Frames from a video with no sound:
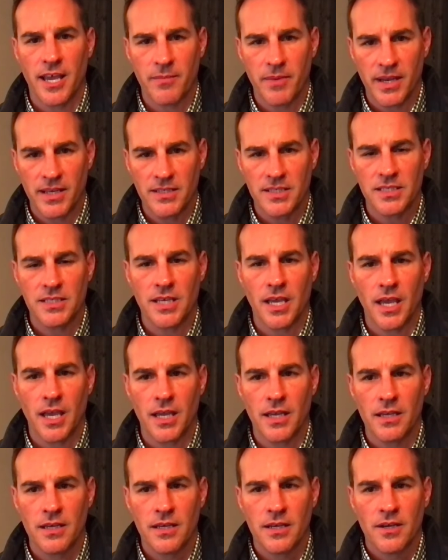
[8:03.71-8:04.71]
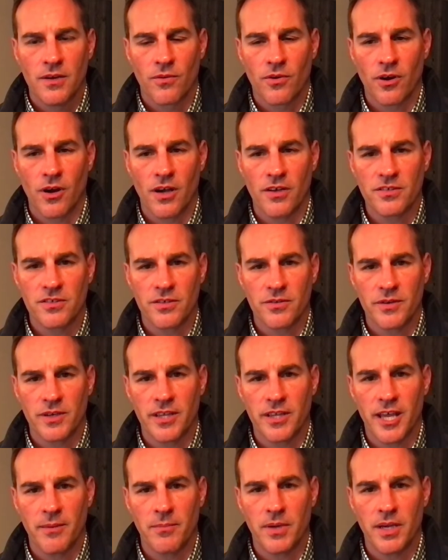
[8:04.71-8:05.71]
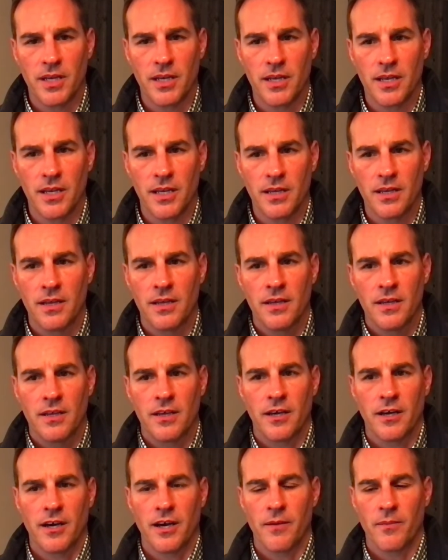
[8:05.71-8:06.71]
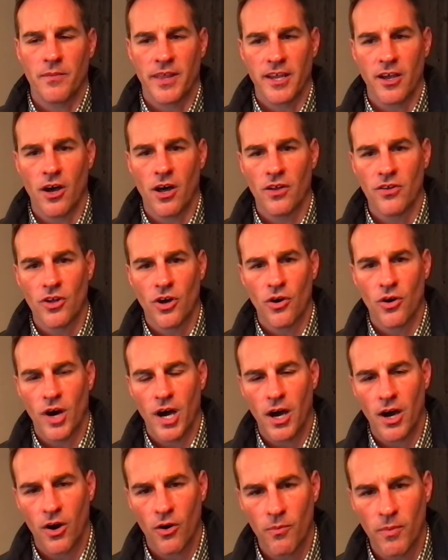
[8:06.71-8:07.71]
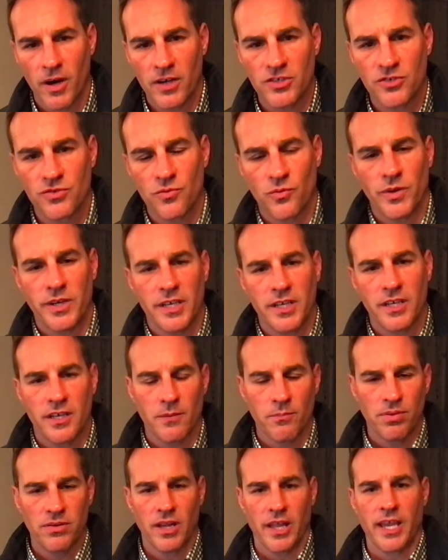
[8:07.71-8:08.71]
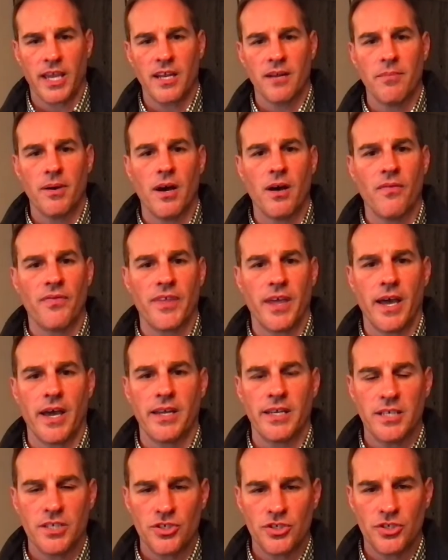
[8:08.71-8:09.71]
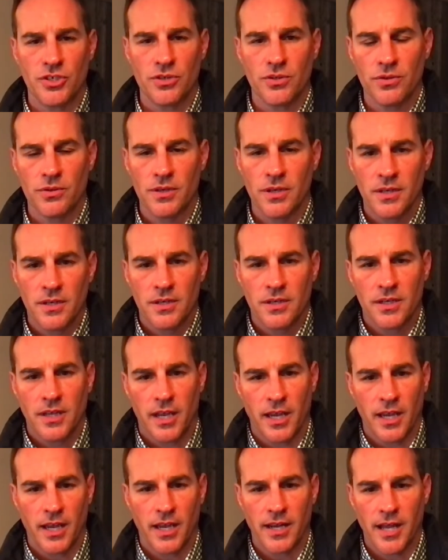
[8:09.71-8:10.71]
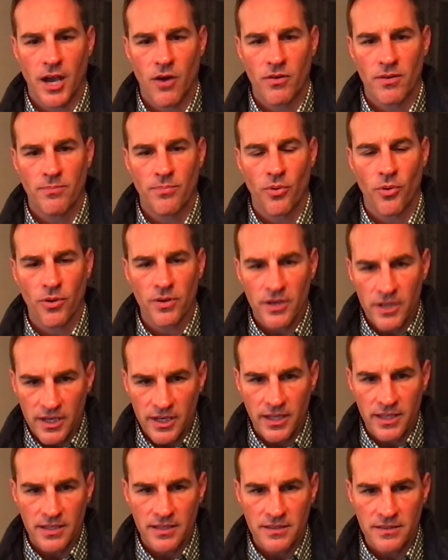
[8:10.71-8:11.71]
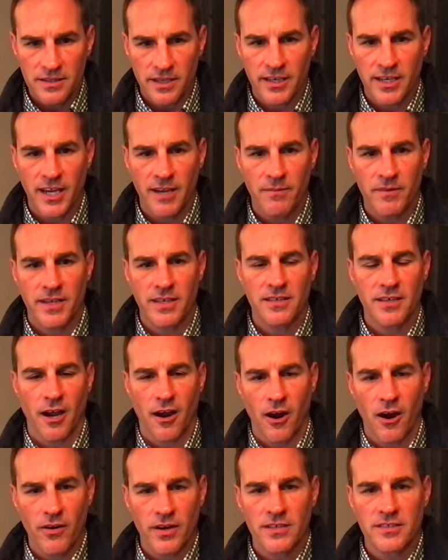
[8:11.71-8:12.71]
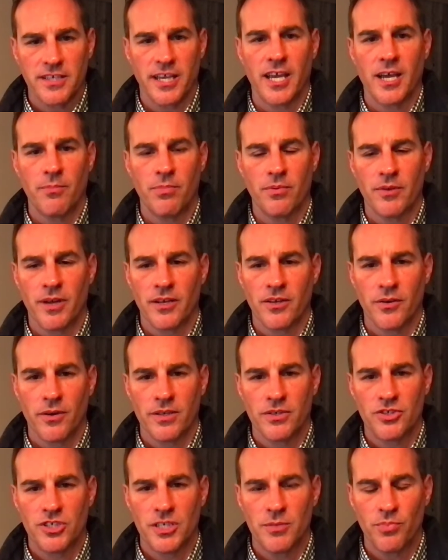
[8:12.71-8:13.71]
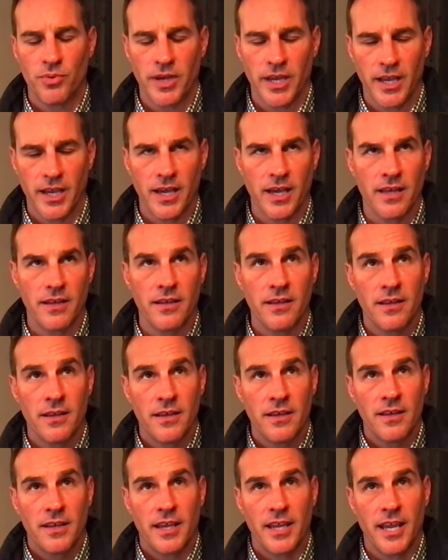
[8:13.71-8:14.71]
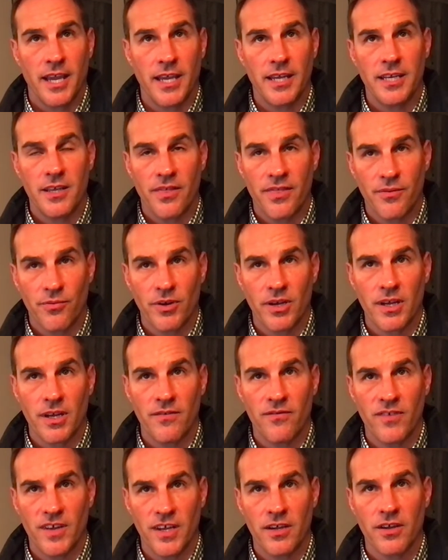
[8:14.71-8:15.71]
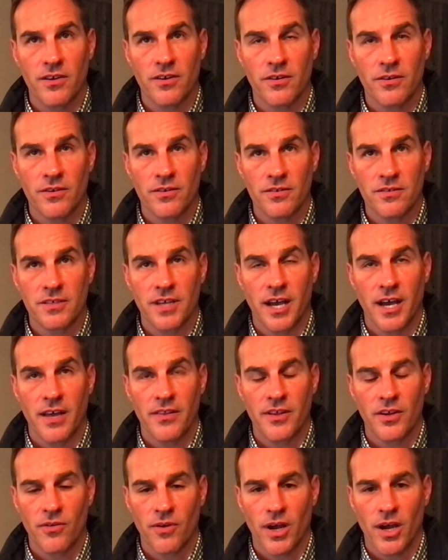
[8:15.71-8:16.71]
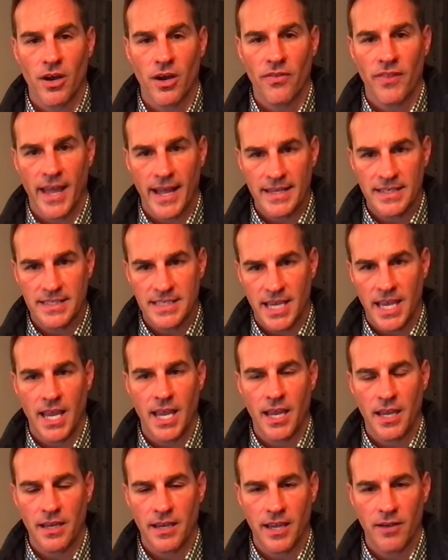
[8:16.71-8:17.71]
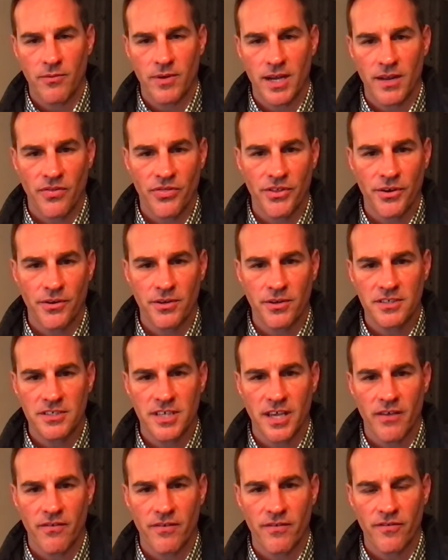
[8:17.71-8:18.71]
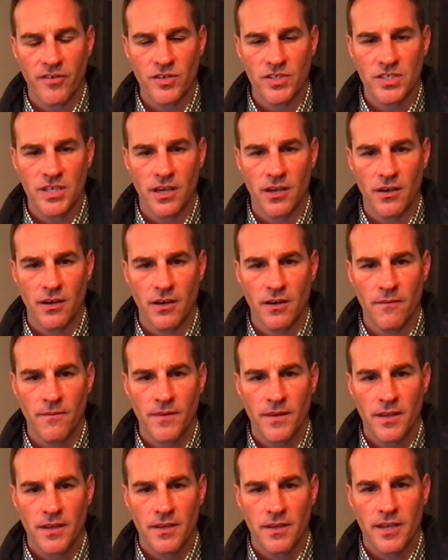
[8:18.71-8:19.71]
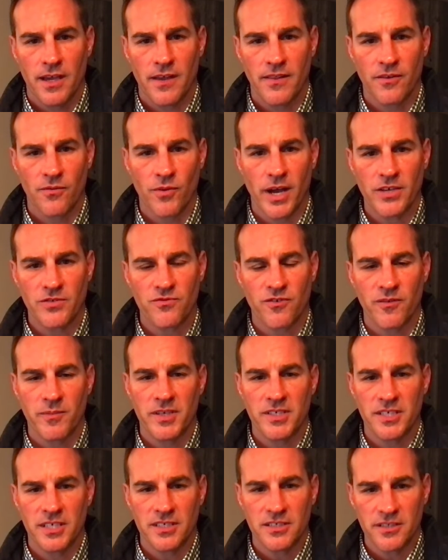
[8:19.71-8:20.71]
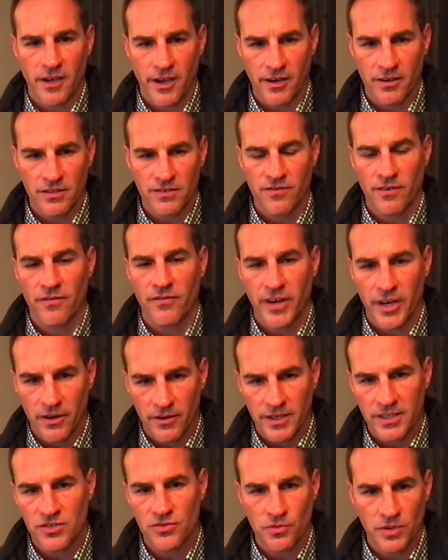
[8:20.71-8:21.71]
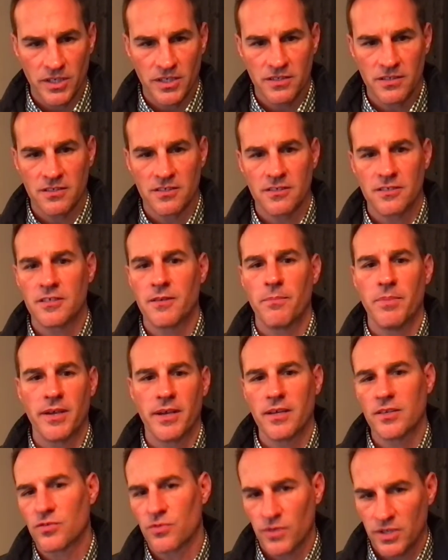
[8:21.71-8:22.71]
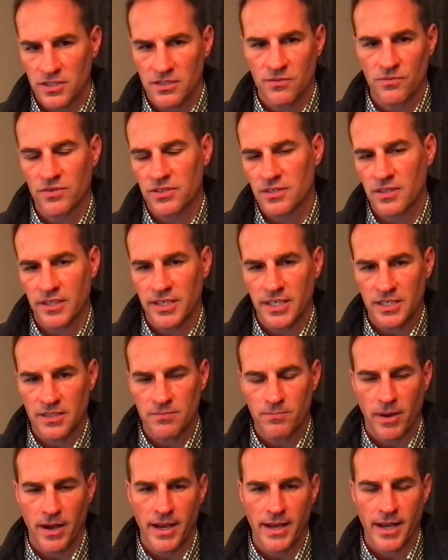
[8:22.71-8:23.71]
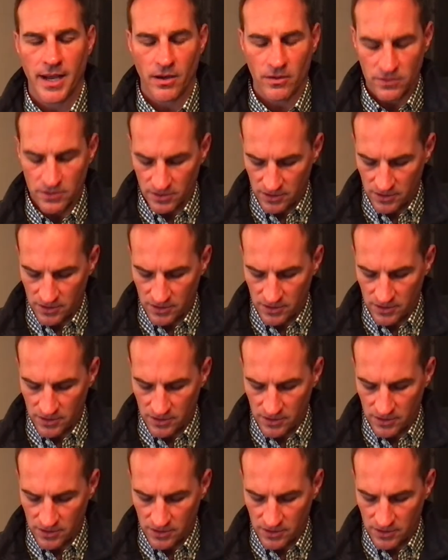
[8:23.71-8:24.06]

MADA were also in that meeting. They all know how much we complain about that issue and how important it is. I gave them our example. I know at Jeep we had 83 vehicles on the ground that day, and we had 37 for sale, and the rest were missing titles for various reasons. The biggest reason was lease buyouts.